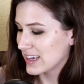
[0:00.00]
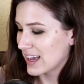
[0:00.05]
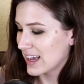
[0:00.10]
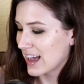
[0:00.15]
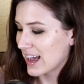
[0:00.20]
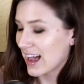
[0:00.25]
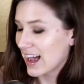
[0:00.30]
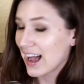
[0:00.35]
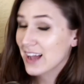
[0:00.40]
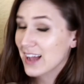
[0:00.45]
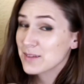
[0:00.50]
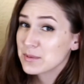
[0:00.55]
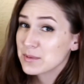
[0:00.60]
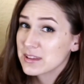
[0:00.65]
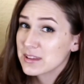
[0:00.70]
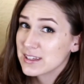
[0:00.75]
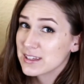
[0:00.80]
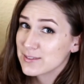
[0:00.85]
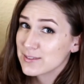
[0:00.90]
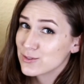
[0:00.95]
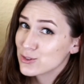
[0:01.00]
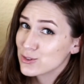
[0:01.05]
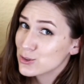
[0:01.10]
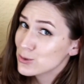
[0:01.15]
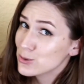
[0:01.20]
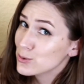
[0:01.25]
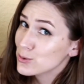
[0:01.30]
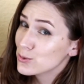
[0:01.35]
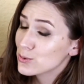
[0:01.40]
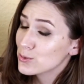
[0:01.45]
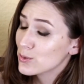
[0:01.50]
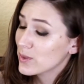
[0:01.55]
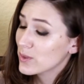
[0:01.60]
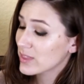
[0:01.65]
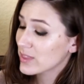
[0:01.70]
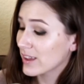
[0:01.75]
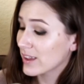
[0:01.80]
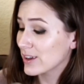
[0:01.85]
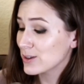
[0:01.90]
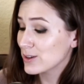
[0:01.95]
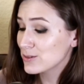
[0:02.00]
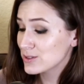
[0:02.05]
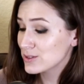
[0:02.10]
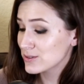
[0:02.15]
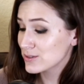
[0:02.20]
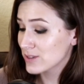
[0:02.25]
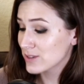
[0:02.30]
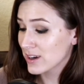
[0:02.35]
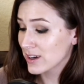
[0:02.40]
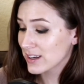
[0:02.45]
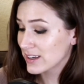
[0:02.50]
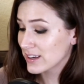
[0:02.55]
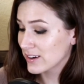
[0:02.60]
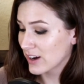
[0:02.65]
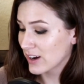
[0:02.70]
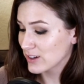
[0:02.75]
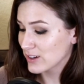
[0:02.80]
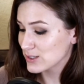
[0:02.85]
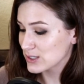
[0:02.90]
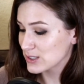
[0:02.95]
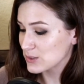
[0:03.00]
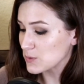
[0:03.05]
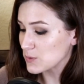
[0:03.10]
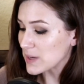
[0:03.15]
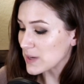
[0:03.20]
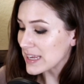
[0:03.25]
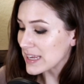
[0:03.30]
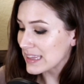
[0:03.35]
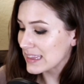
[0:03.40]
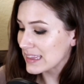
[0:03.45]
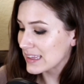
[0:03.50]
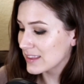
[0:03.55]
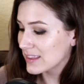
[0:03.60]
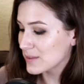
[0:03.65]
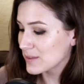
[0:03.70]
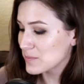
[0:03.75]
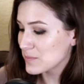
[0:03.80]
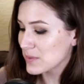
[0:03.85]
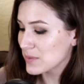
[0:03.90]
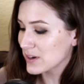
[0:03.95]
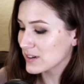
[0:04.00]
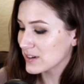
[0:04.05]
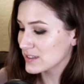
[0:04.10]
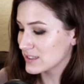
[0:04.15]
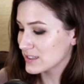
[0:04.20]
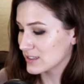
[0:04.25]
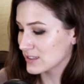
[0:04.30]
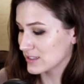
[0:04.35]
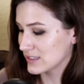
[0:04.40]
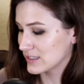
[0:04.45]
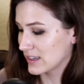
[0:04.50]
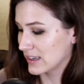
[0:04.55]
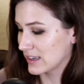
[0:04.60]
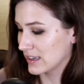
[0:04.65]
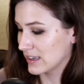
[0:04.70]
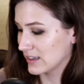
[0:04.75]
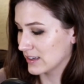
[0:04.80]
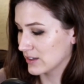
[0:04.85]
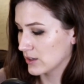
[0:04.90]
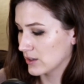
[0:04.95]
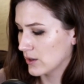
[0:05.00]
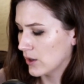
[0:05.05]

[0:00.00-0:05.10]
I believe, too, that you do not hear how sweetly the birds are singing.